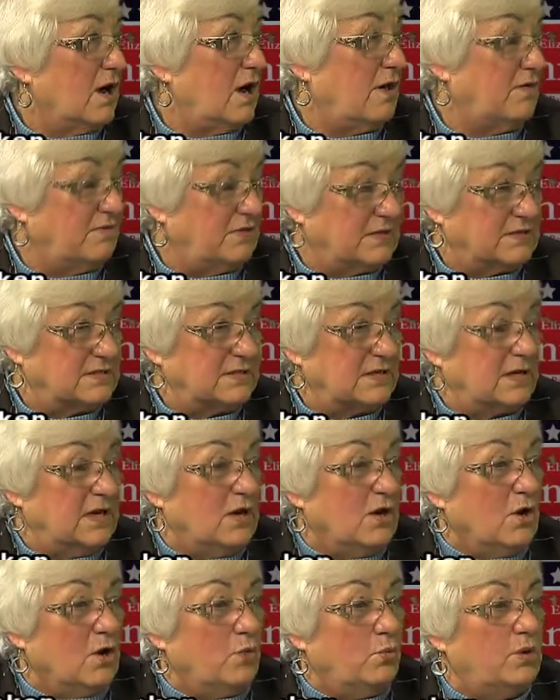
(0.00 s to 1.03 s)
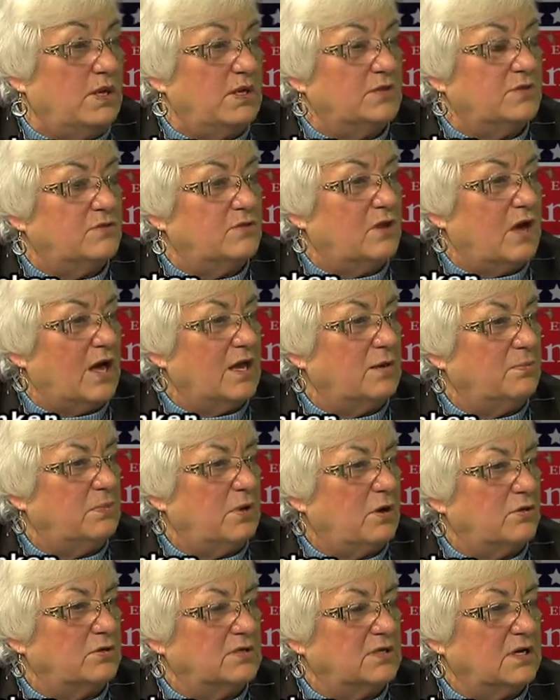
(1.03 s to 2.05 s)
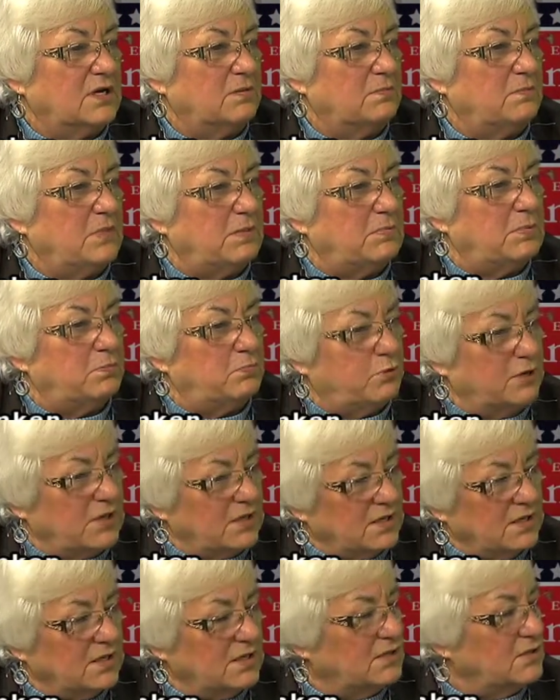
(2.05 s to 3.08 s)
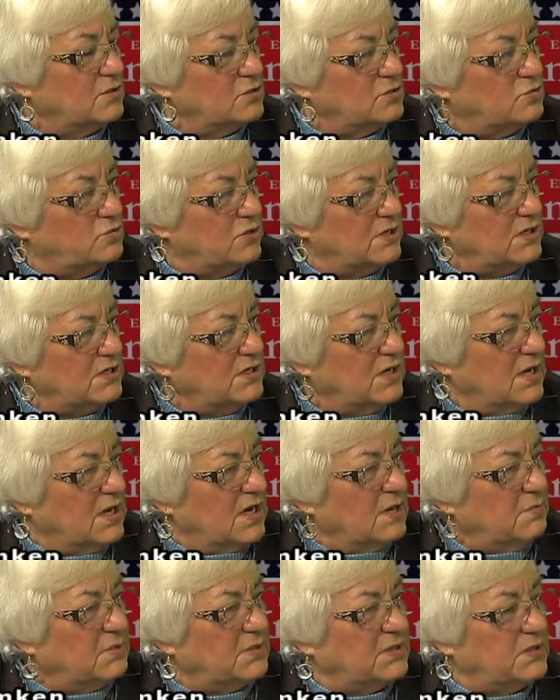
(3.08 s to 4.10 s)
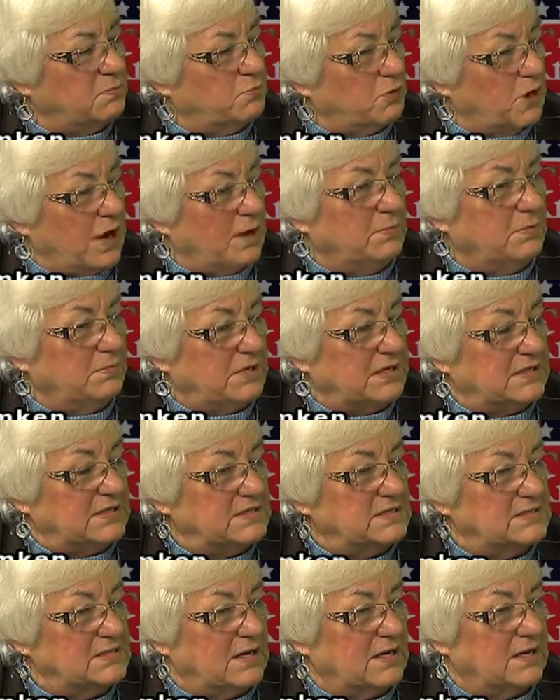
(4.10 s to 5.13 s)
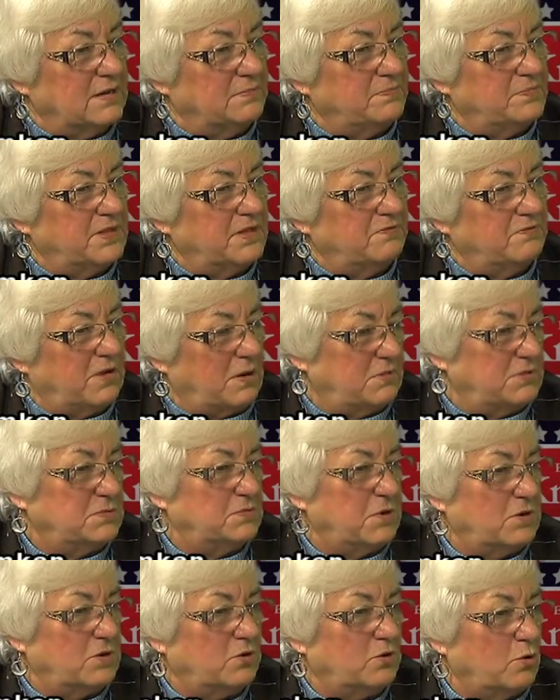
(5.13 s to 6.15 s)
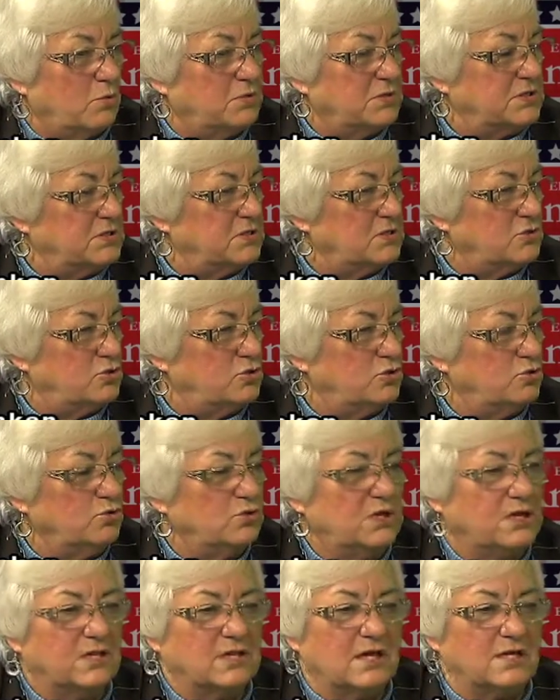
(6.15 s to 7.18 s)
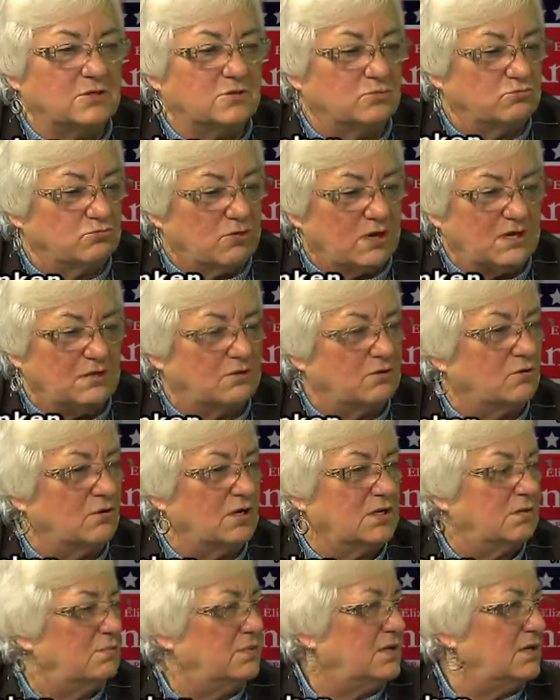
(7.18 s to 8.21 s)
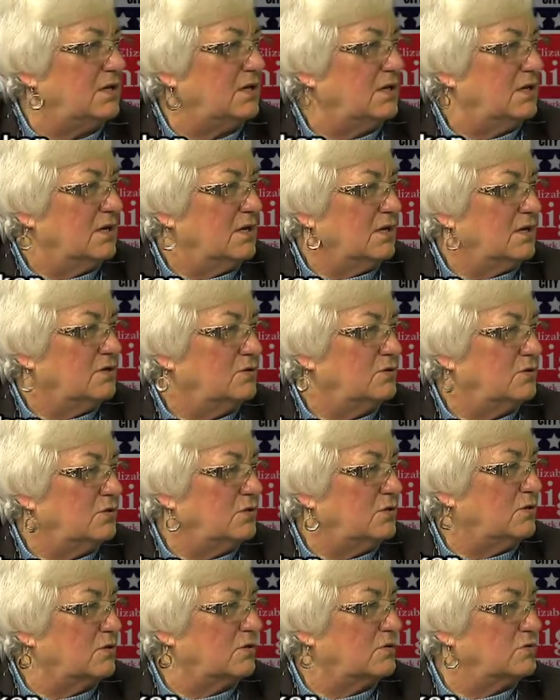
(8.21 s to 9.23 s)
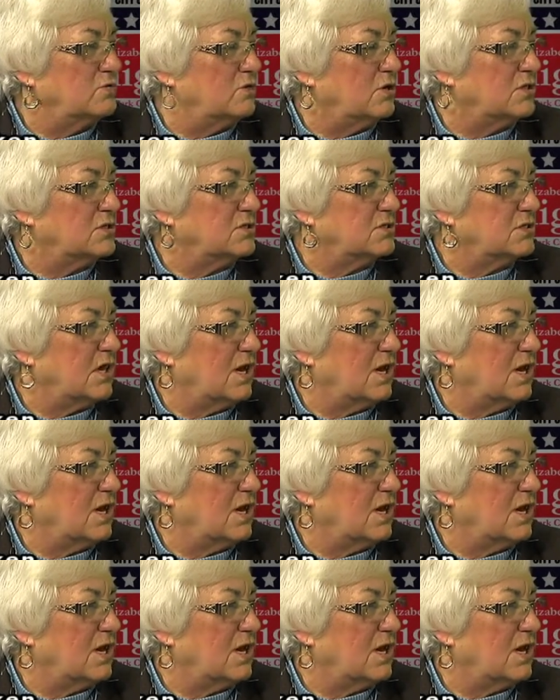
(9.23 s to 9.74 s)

obviously. We had thought about maybe putting it in the street, but the problem is the farmers market opens in June, and that's right going to be during their construction time.